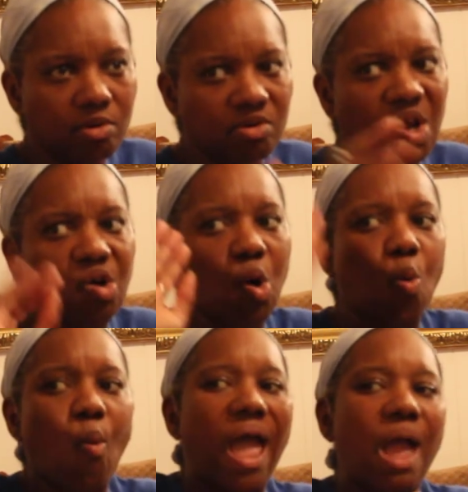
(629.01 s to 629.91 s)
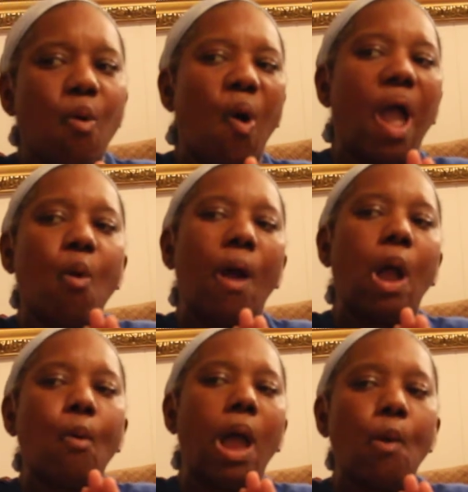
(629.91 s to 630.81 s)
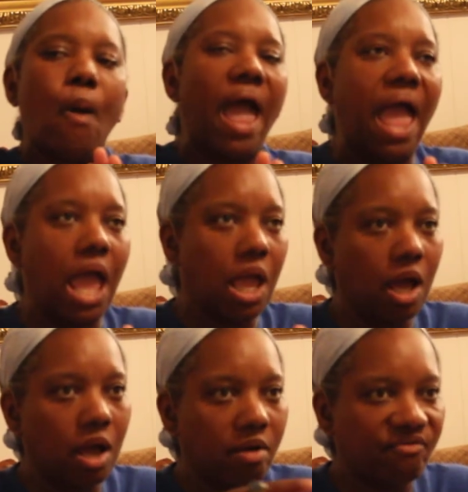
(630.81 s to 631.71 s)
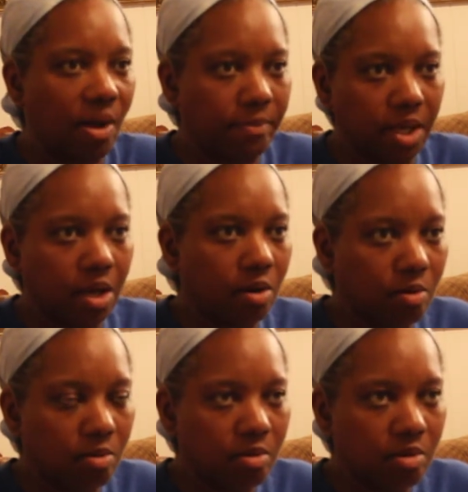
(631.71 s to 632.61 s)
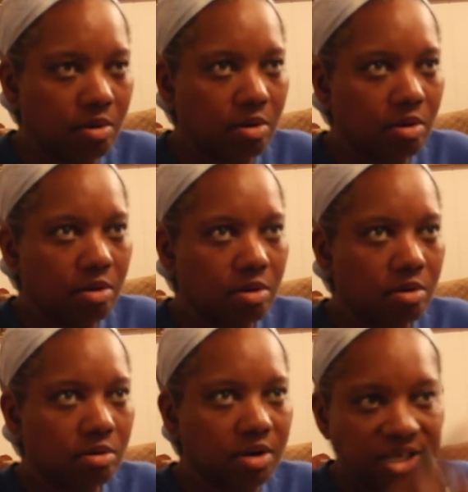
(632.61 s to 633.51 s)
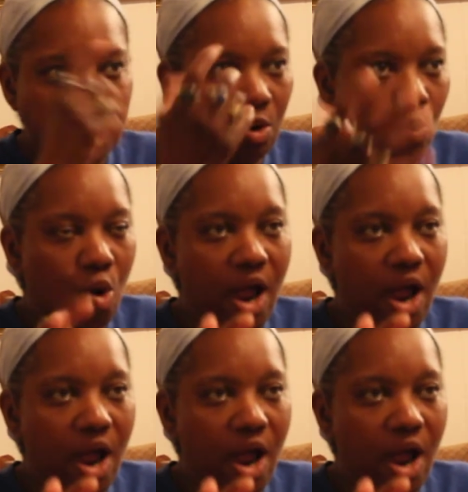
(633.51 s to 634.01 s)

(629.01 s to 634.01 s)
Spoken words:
They'll go way, way, way, way, way from you. Because they don't